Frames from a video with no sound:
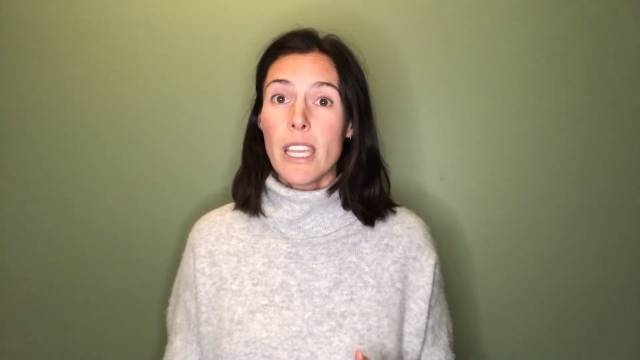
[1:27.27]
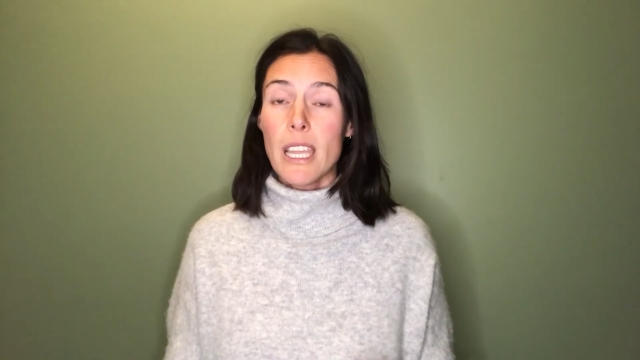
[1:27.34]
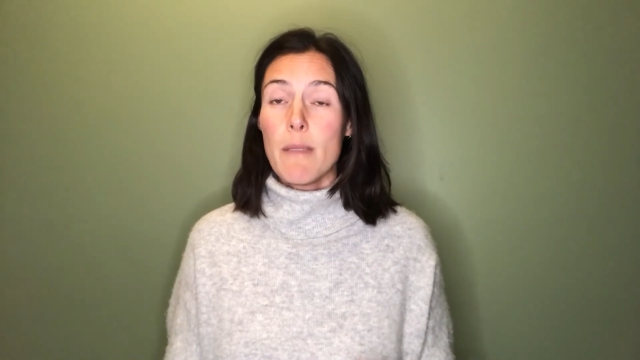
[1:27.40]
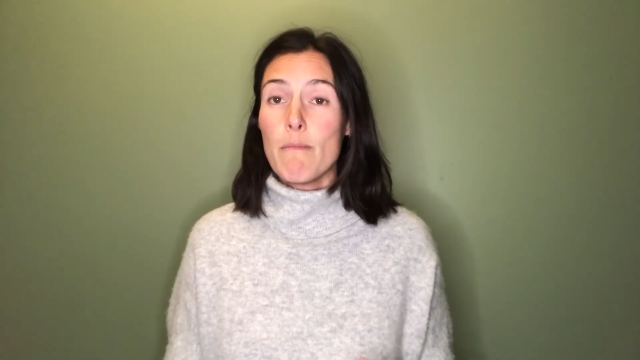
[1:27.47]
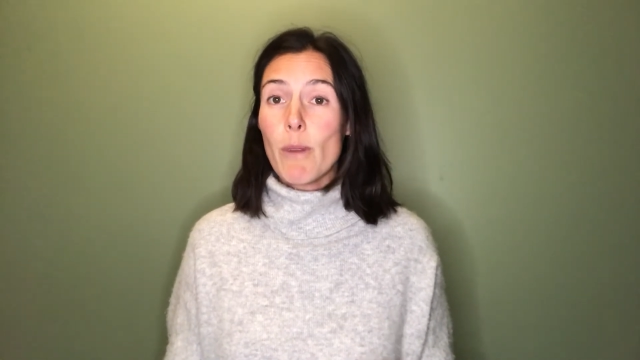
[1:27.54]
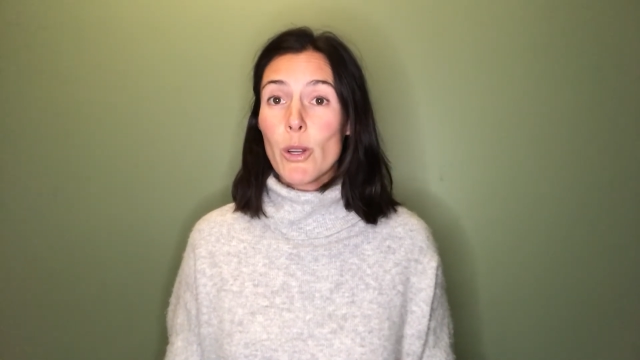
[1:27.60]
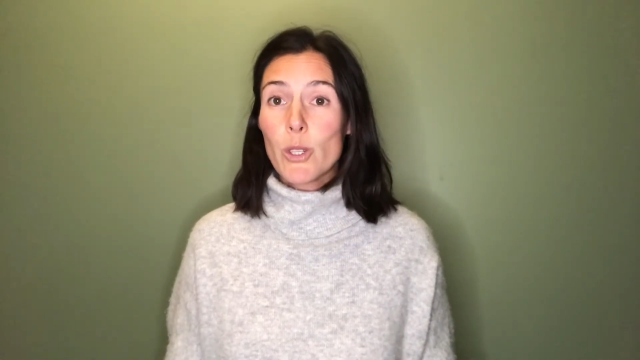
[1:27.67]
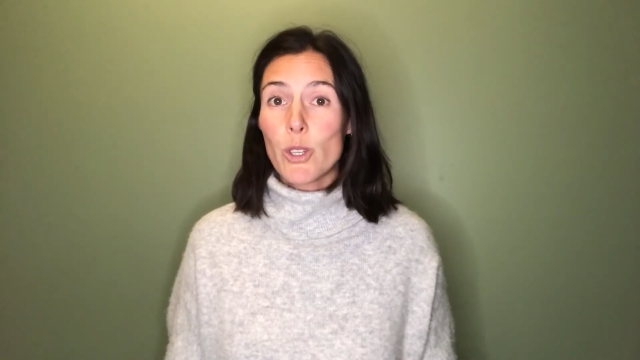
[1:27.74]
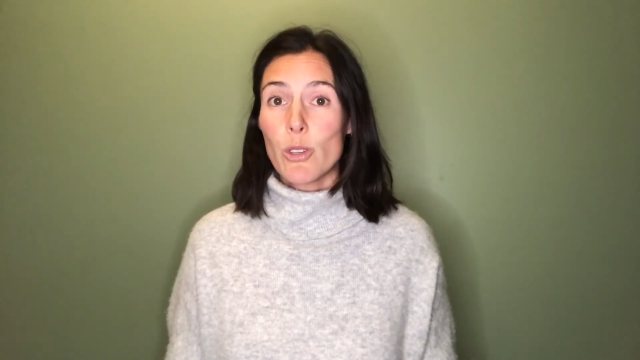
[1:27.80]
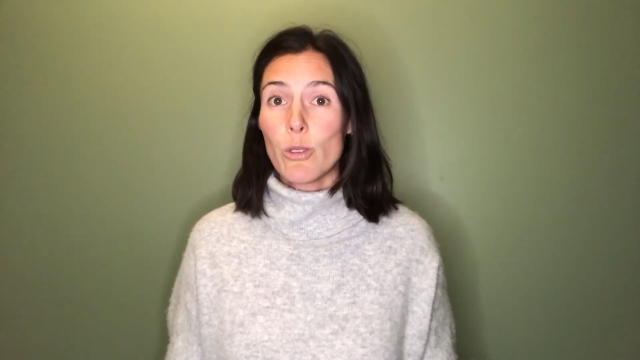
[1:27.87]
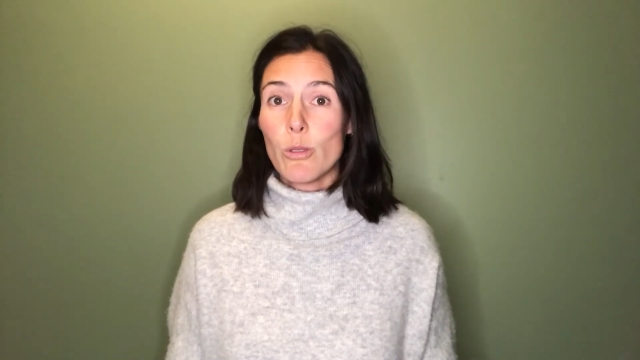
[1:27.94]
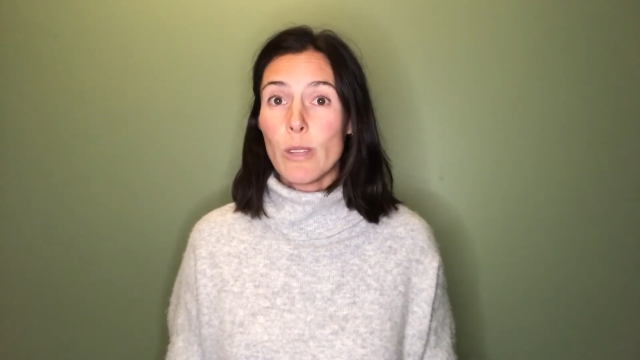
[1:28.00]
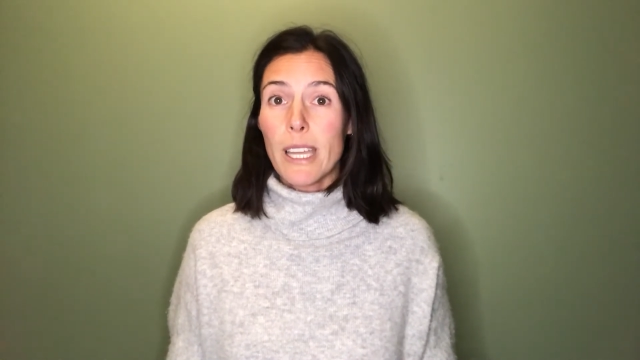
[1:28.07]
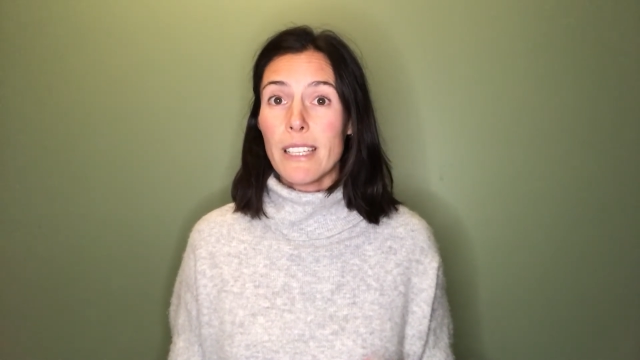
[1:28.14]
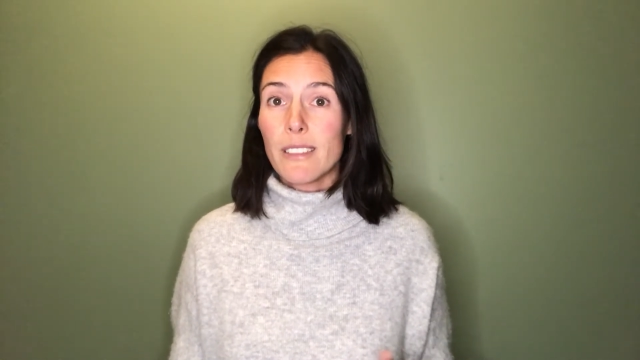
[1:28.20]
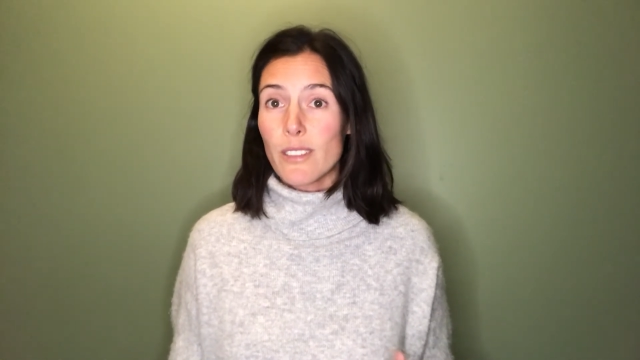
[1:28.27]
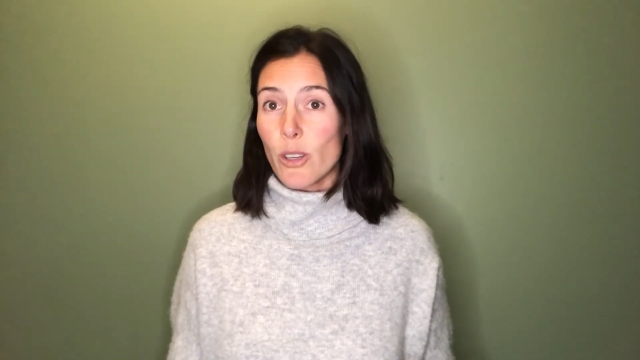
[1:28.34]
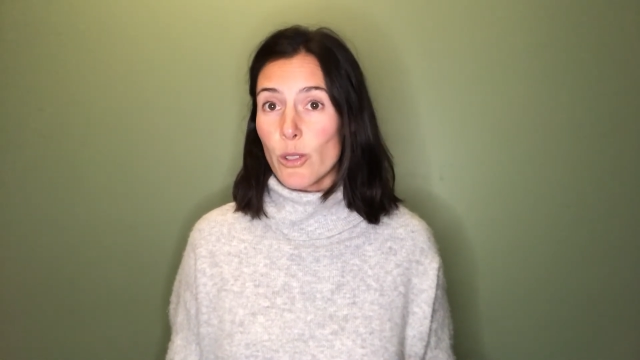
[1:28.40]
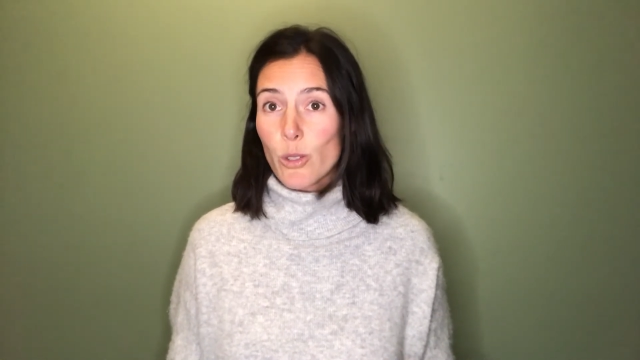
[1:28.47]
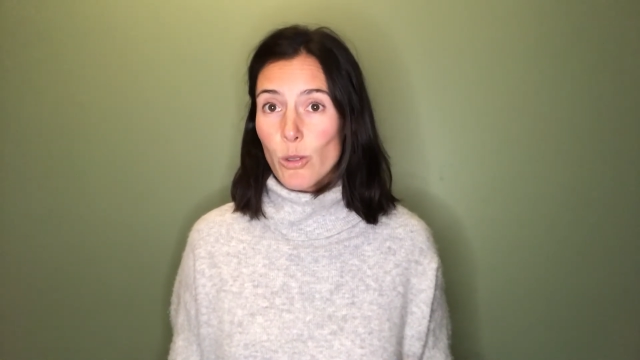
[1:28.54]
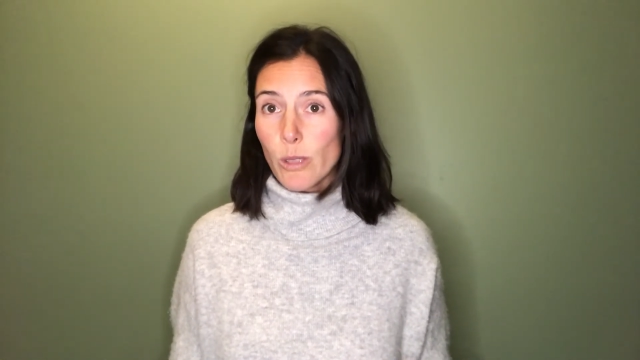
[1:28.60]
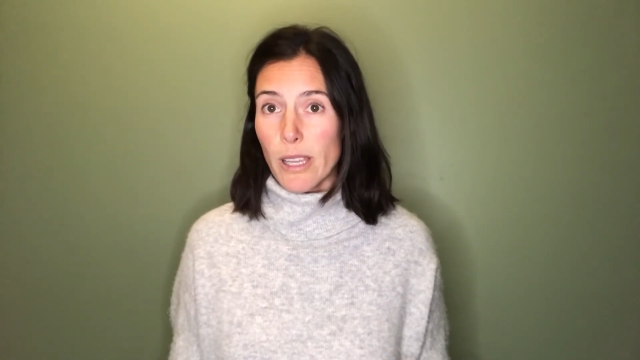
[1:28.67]
emotional and
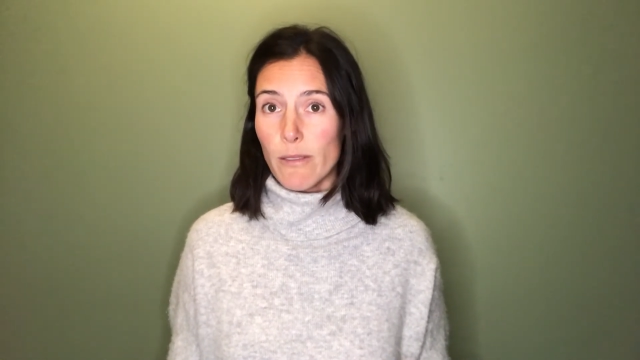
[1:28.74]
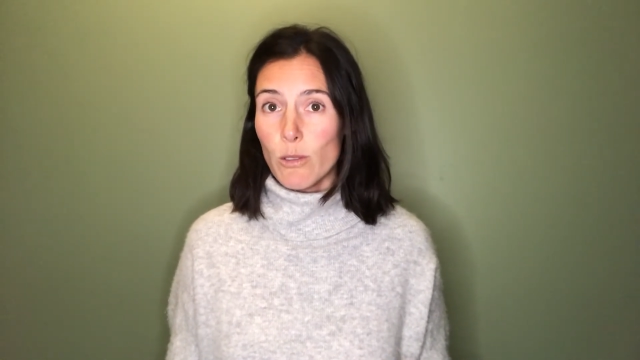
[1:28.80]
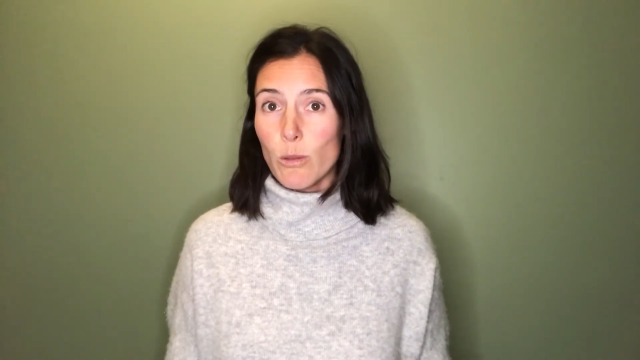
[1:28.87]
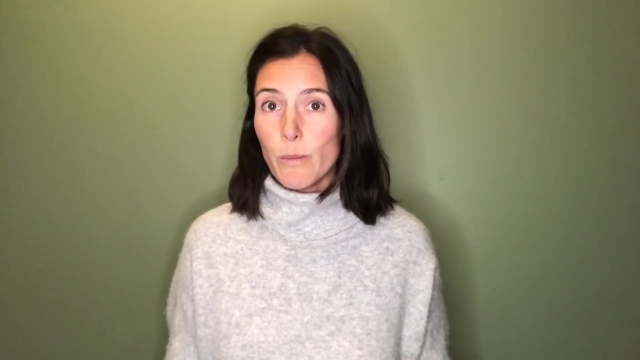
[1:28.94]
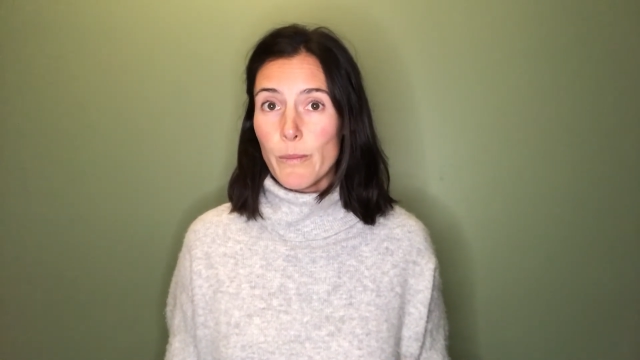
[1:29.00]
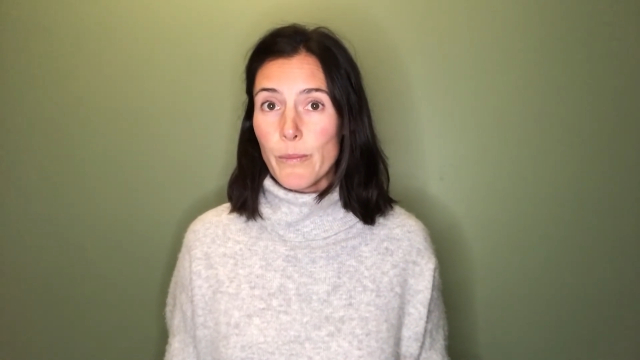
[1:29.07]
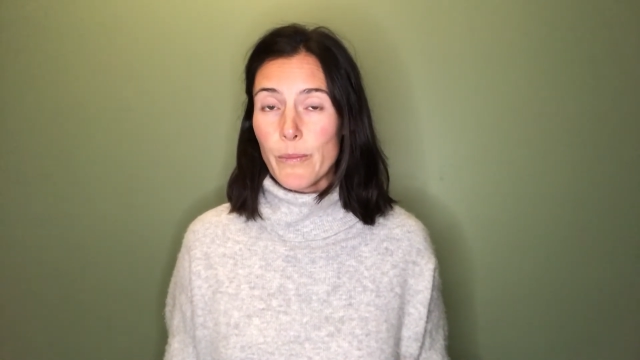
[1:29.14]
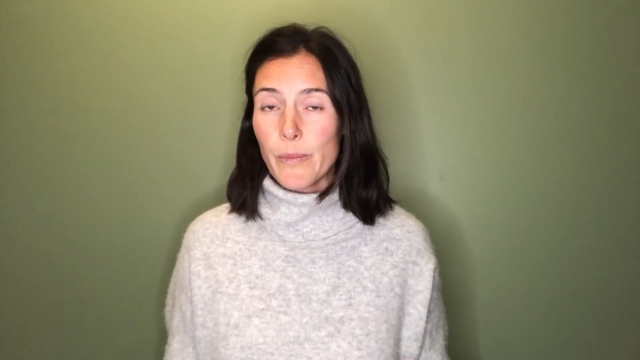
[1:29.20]
social level.